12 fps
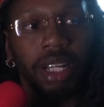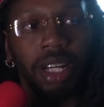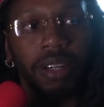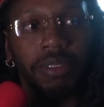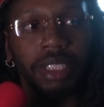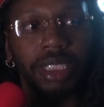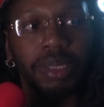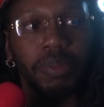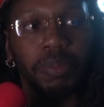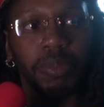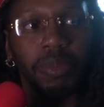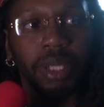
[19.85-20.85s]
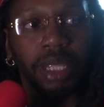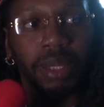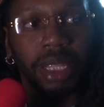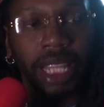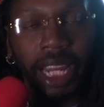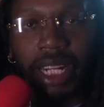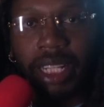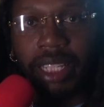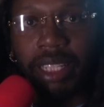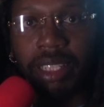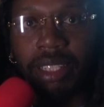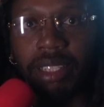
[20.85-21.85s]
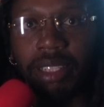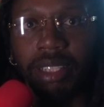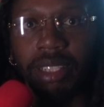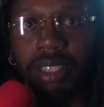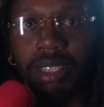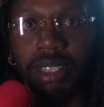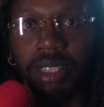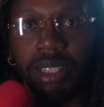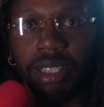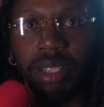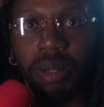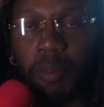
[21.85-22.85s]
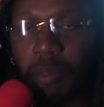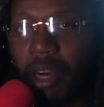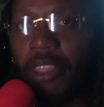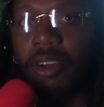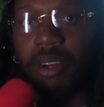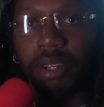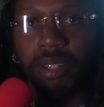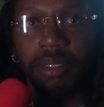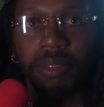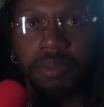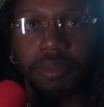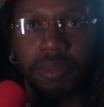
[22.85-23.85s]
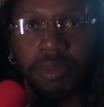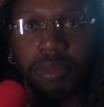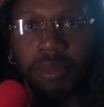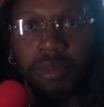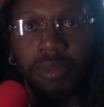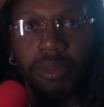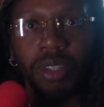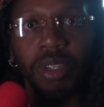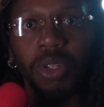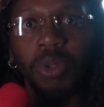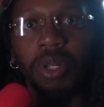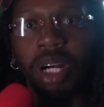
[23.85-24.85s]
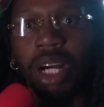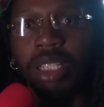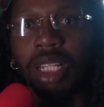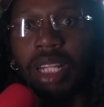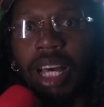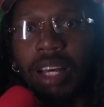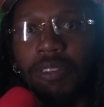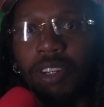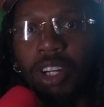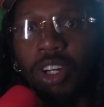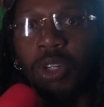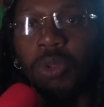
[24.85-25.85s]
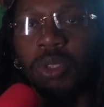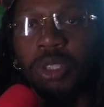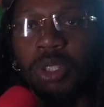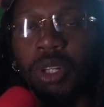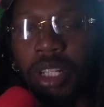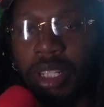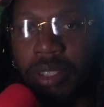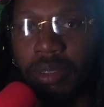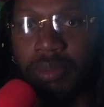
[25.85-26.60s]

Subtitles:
of this lady, mother, who unalived her own daughter.